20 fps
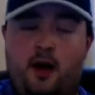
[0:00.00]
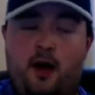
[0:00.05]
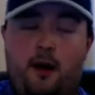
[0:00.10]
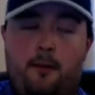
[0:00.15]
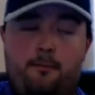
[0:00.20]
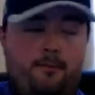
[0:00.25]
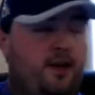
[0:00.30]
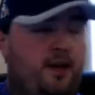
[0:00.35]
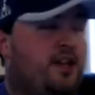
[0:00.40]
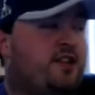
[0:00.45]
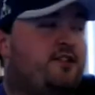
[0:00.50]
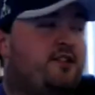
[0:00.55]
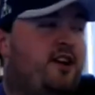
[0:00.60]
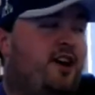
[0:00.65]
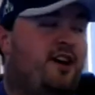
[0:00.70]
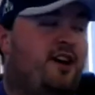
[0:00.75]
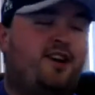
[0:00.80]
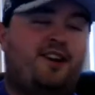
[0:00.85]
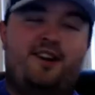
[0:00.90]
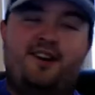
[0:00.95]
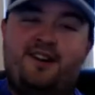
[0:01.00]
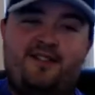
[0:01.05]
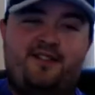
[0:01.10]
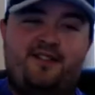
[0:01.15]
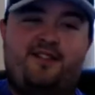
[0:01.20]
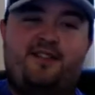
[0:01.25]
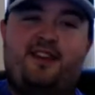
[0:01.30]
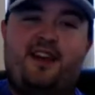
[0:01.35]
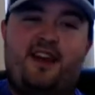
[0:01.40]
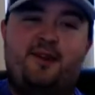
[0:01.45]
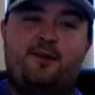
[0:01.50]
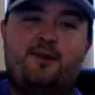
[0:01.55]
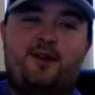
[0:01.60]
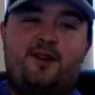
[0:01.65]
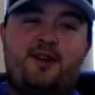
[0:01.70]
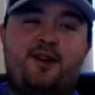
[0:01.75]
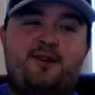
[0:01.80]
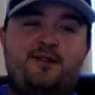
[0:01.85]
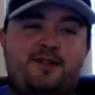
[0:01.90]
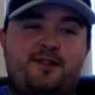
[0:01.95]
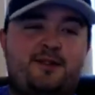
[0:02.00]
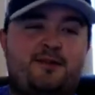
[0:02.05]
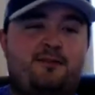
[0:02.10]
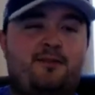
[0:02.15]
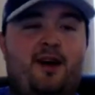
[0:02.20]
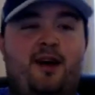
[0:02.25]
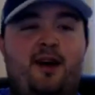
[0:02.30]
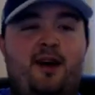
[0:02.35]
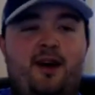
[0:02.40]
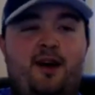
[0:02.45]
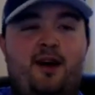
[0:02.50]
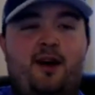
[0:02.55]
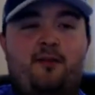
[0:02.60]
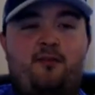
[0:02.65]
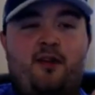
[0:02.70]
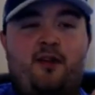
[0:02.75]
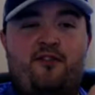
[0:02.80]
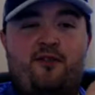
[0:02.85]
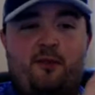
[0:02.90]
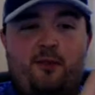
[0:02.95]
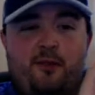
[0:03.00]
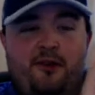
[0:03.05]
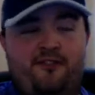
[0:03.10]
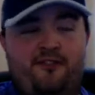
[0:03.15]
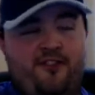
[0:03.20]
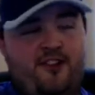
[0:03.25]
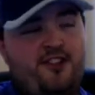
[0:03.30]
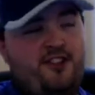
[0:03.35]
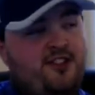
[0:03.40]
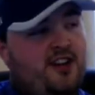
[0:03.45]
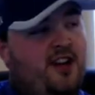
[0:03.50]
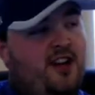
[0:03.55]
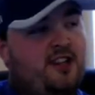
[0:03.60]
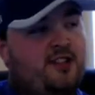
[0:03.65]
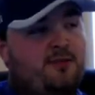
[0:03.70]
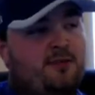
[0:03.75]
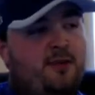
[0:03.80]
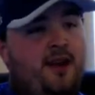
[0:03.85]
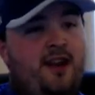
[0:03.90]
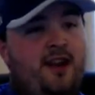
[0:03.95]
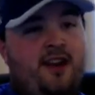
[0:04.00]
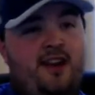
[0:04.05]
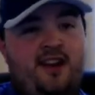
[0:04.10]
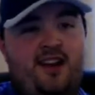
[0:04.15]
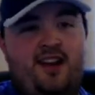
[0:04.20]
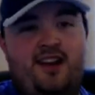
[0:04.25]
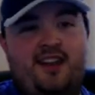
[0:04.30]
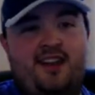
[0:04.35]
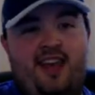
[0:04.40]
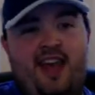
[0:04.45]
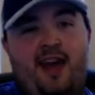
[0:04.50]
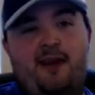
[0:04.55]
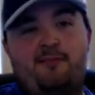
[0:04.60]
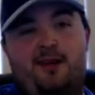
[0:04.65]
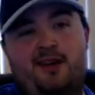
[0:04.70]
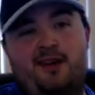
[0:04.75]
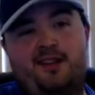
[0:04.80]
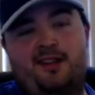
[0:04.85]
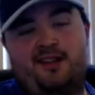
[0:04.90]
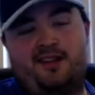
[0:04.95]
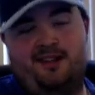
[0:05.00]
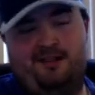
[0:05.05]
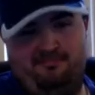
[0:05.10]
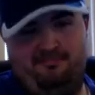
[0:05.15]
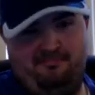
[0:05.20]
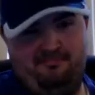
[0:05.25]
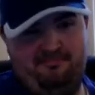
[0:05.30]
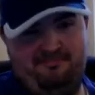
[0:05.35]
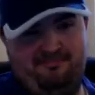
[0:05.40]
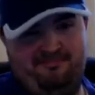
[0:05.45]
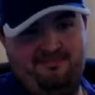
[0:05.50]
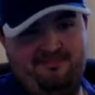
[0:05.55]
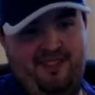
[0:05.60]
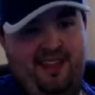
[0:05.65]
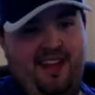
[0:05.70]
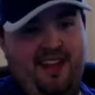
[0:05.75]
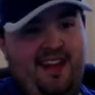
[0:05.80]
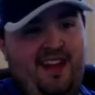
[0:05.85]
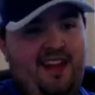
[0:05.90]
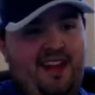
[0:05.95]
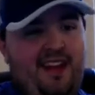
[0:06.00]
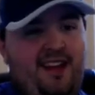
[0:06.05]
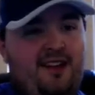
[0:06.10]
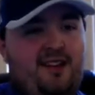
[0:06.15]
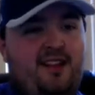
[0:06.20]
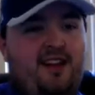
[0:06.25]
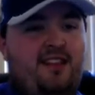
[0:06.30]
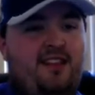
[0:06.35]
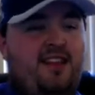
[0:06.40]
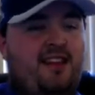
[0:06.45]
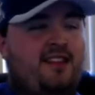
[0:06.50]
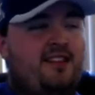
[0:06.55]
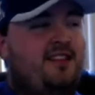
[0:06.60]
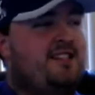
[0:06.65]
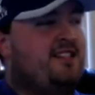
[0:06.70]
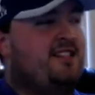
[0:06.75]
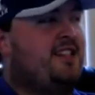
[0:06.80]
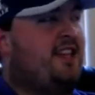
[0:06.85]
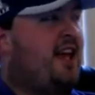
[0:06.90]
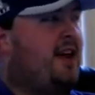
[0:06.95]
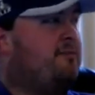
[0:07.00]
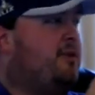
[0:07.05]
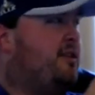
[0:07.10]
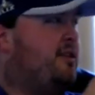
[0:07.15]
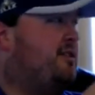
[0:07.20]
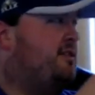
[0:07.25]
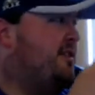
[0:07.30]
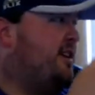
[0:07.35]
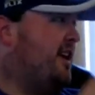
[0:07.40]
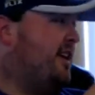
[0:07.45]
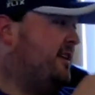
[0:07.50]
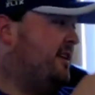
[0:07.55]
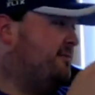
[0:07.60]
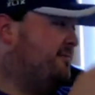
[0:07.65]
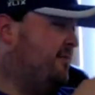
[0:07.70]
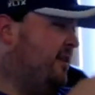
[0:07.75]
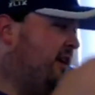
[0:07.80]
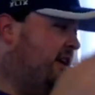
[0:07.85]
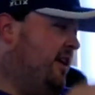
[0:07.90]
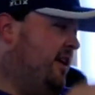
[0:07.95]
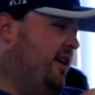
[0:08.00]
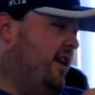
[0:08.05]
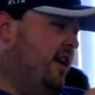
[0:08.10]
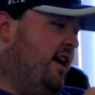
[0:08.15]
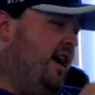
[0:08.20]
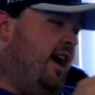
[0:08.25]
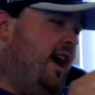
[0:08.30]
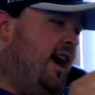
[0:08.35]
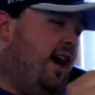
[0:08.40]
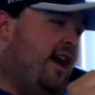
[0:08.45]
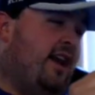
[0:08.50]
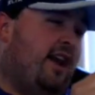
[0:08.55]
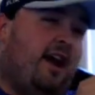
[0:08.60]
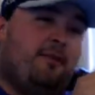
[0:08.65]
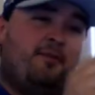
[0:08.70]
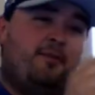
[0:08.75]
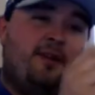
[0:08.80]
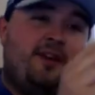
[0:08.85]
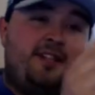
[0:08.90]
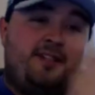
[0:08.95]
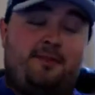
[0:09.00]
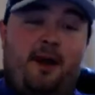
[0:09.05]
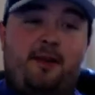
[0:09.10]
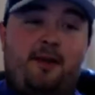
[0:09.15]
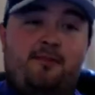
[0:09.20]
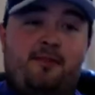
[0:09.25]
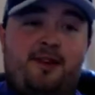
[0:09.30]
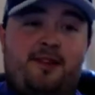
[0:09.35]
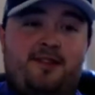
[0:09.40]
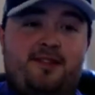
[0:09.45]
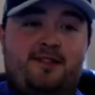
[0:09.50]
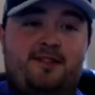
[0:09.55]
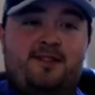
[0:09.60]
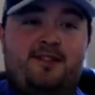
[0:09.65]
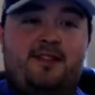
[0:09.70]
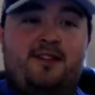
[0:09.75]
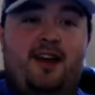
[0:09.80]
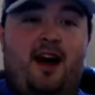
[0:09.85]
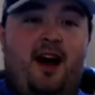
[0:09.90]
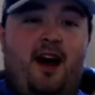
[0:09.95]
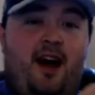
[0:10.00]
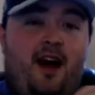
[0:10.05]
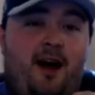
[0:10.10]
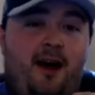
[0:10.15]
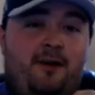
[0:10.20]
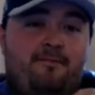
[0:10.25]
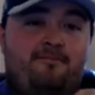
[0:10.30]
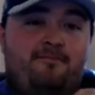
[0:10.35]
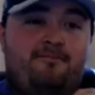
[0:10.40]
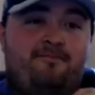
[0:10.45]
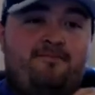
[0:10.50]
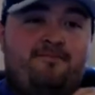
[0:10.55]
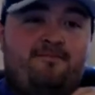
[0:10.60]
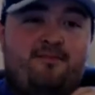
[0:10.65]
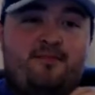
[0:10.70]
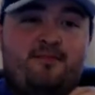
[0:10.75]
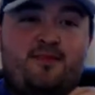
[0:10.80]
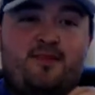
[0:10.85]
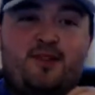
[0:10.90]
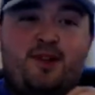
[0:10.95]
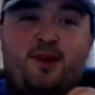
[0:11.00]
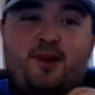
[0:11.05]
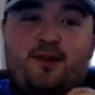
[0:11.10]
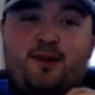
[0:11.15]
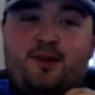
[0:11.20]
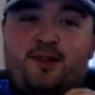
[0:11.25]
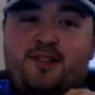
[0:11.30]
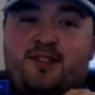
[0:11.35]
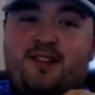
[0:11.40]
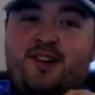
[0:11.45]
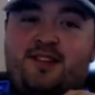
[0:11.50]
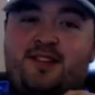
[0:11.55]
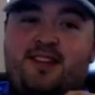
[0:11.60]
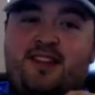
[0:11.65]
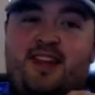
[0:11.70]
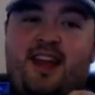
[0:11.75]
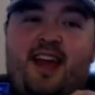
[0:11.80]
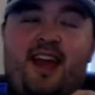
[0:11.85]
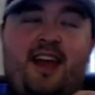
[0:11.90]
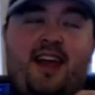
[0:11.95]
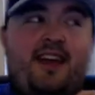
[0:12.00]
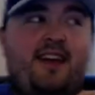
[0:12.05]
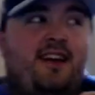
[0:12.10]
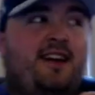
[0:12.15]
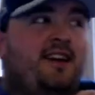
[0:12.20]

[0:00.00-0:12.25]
Big shocker if anyone knows him. My friend Sean's playing Cat Butler, the Legion Cat Butler deck, and I'm playing Spike Brothers. So to start the day,